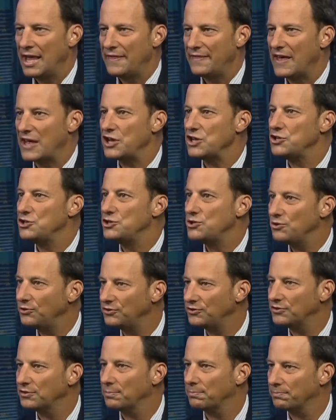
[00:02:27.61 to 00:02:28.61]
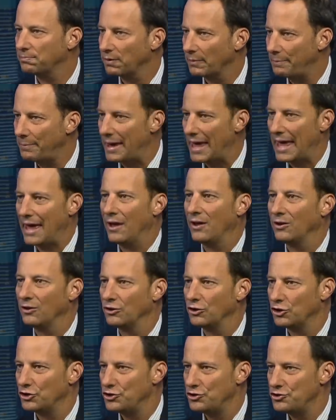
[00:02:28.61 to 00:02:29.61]
that used to
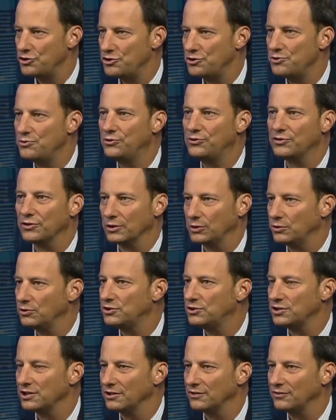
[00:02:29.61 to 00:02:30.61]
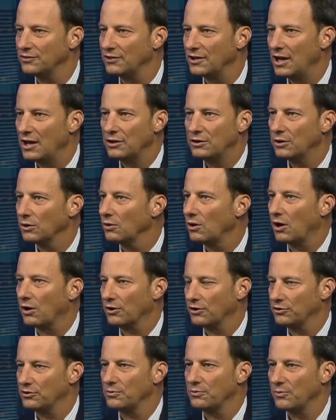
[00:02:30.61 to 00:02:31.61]
propel new solutions no
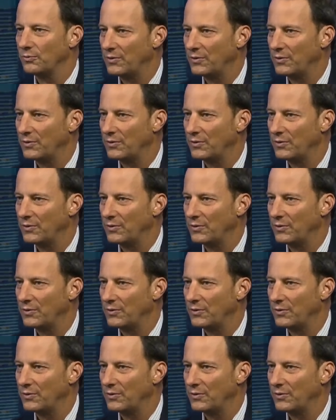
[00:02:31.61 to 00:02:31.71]
longer do.